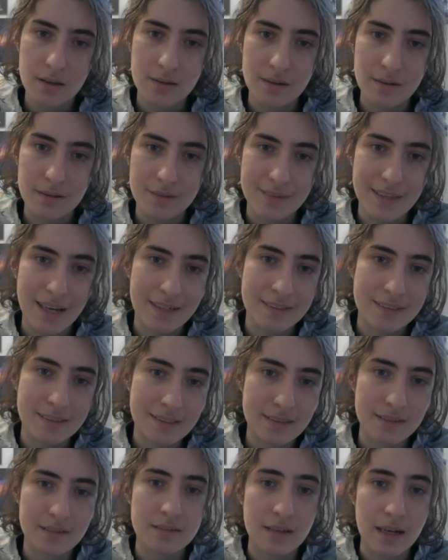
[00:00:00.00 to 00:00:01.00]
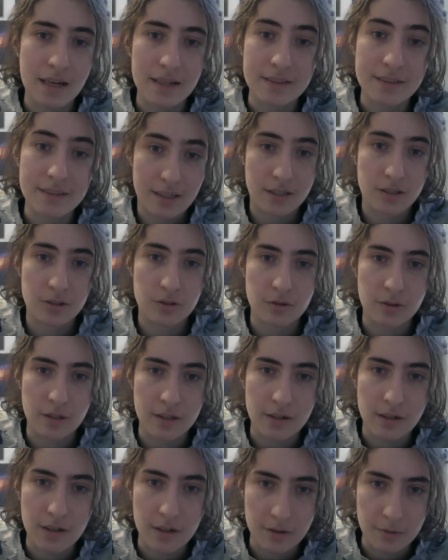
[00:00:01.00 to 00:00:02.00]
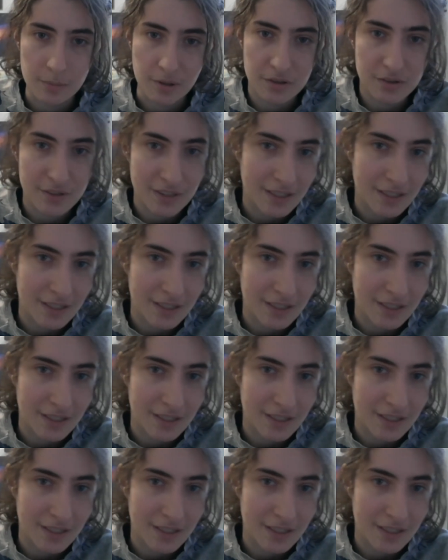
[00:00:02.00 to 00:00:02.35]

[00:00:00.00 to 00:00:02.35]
that's actually the hard part.